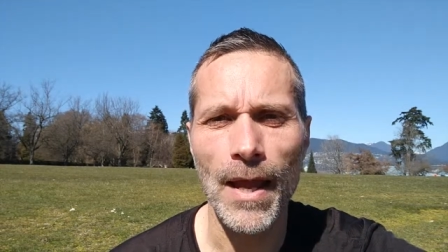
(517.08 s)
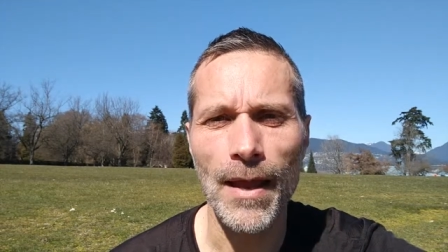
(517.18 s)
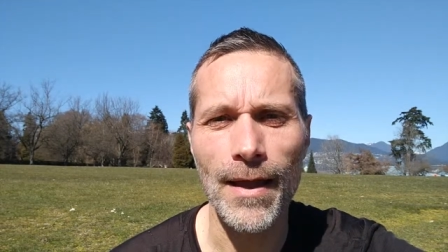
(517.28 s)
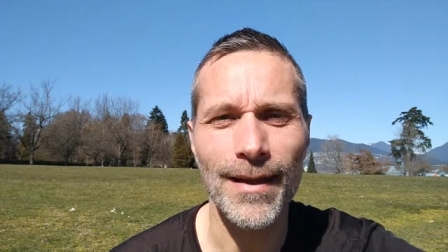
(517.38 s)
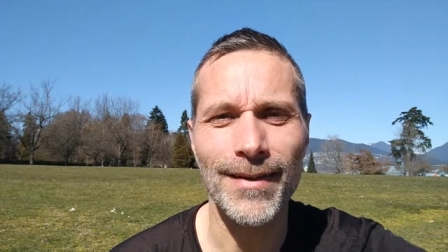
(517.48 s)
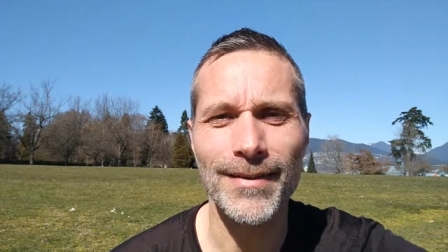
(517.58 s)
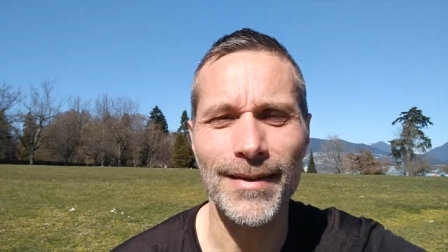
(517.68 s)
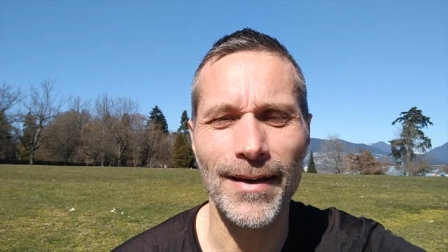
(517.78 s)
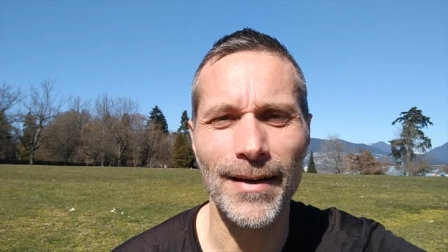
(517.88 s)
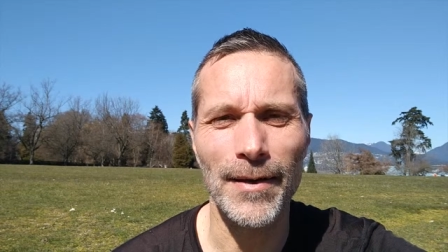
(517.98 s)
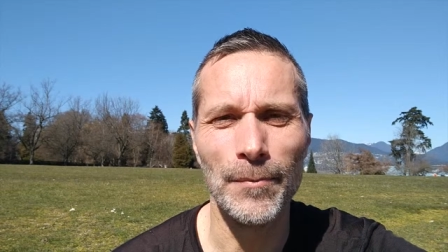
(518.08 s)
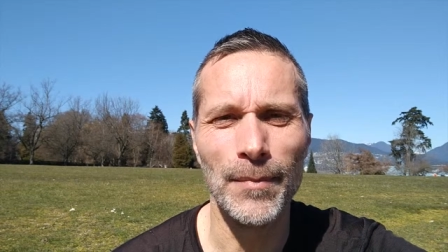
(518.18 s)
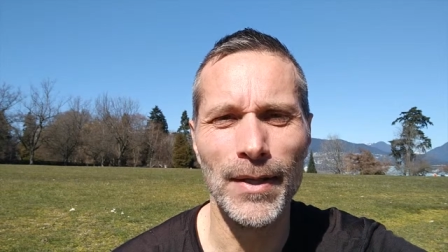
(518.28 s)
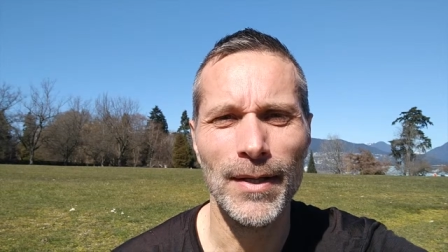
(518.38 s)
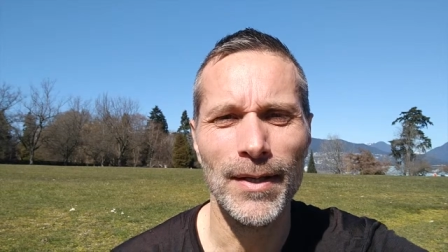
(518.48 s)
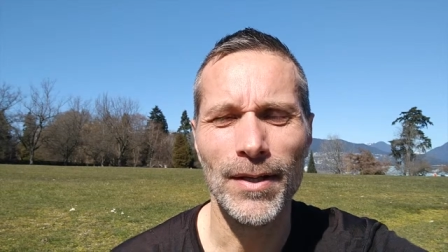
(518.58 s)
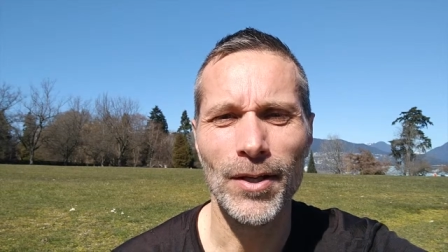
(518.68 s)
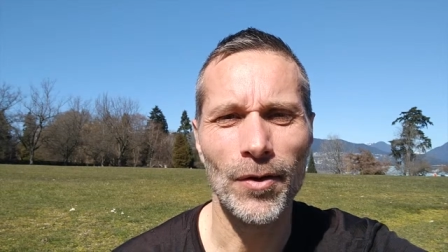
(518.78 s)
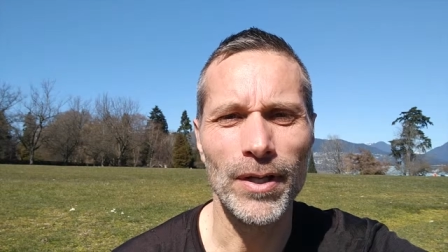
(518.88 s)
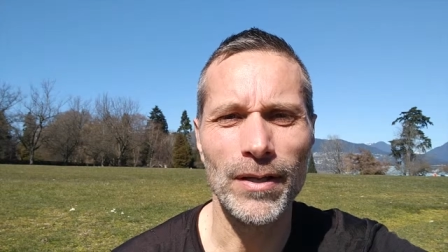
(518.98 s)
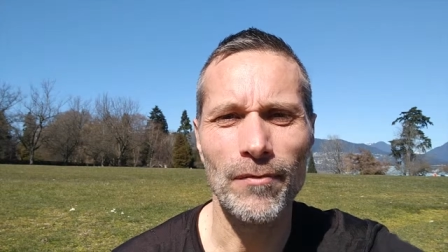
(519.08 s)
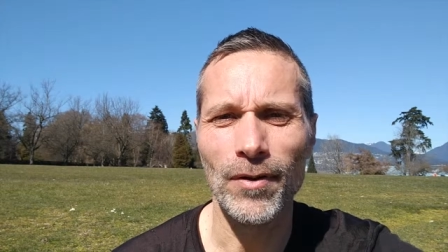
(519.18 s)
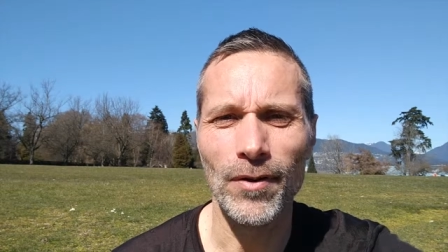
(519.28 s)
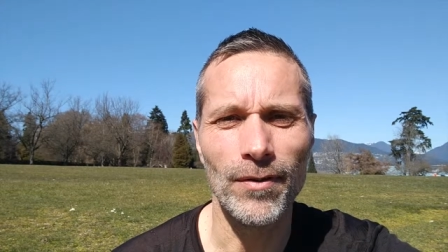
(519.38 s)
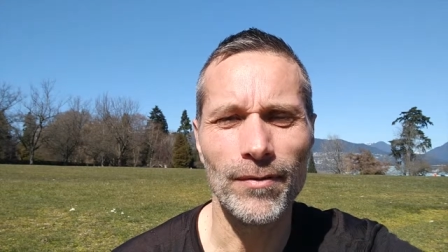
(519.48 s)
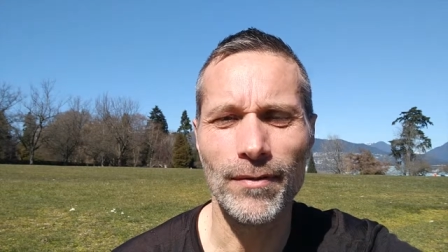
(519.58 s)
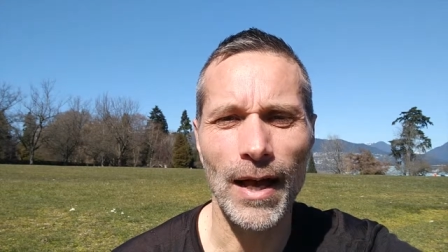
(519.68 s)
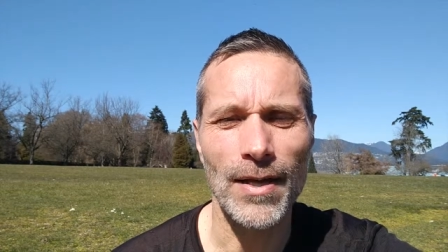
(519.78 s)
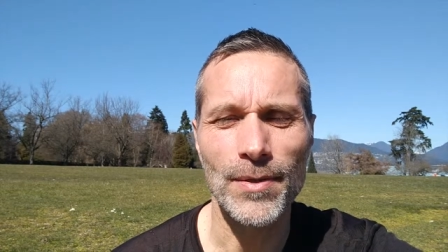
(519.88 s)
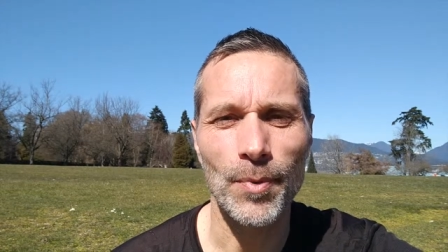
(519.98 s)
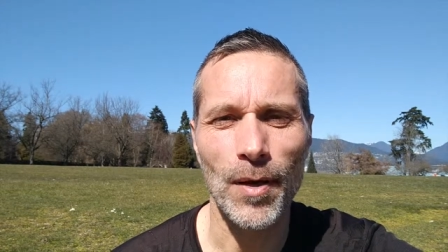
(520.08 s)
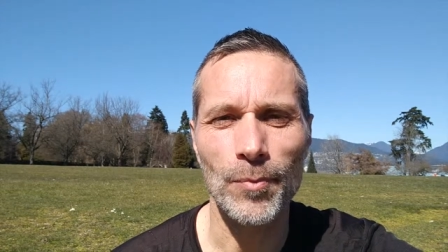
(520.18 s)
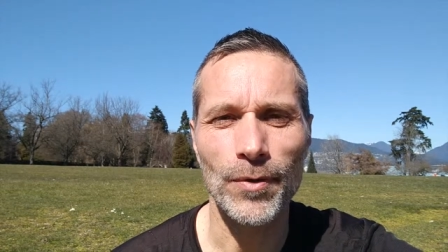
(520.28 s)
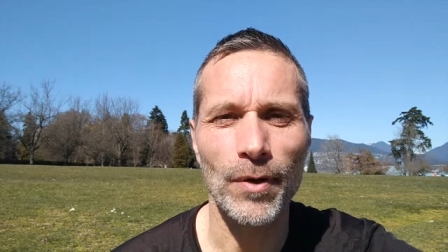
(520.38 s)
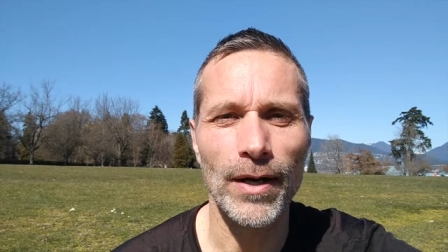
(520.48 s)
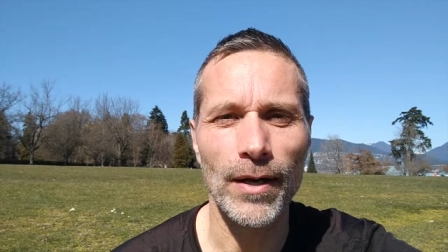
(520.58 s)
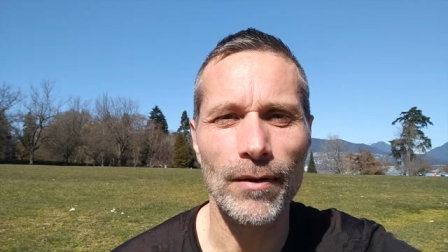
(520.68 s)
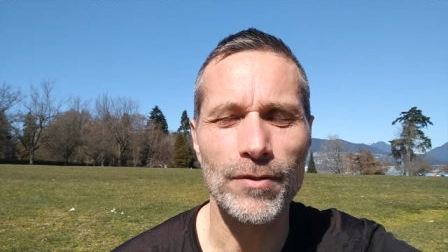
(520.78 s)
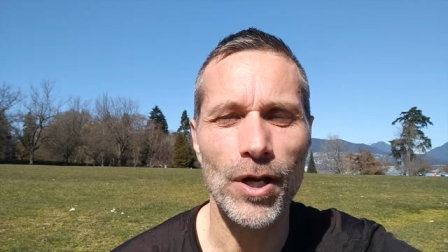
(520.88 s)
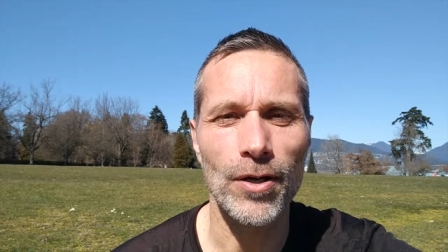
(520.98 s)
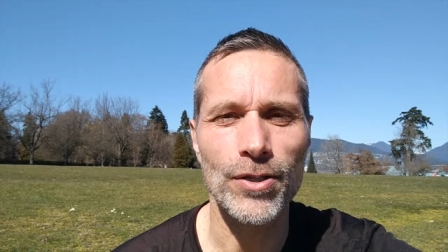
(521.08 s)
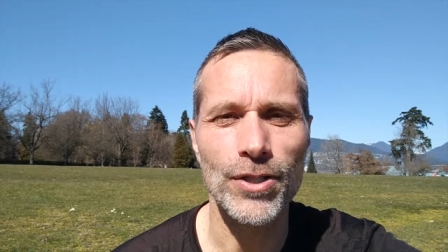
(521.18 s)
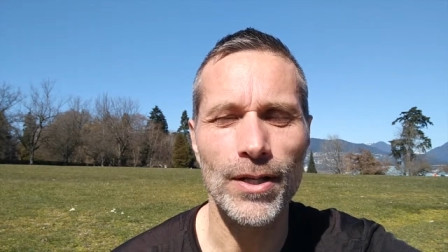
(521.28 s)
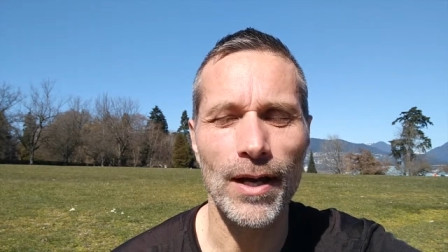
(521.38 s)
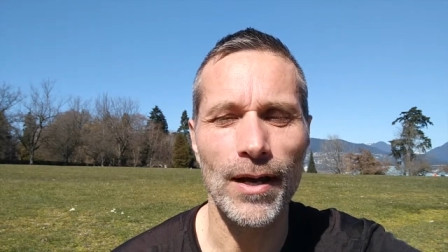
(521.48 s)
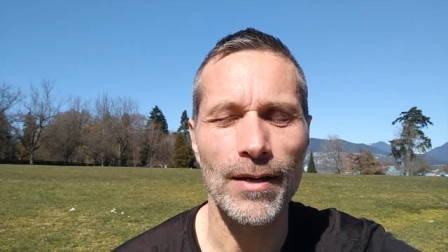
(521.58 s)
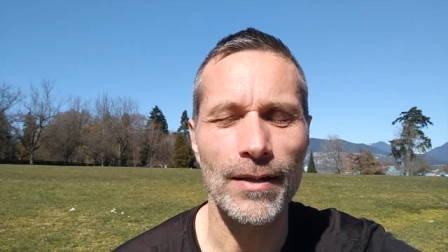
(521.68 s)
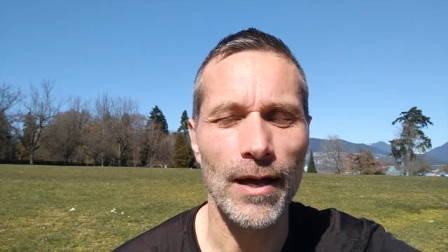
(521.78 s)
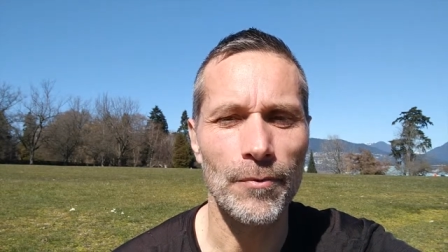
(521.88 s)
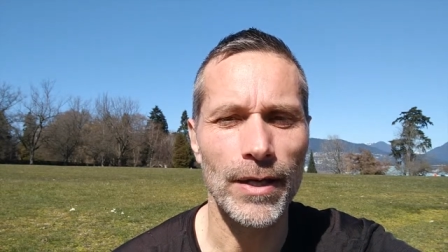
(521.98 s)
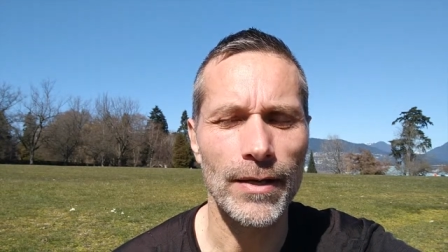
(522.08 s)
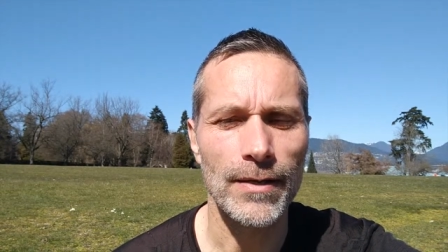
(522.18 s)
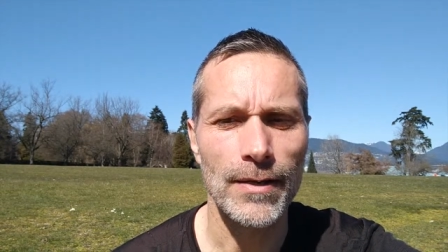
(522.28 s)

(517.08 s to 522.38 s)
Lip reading: and he never has a problem with running out of charge in that way.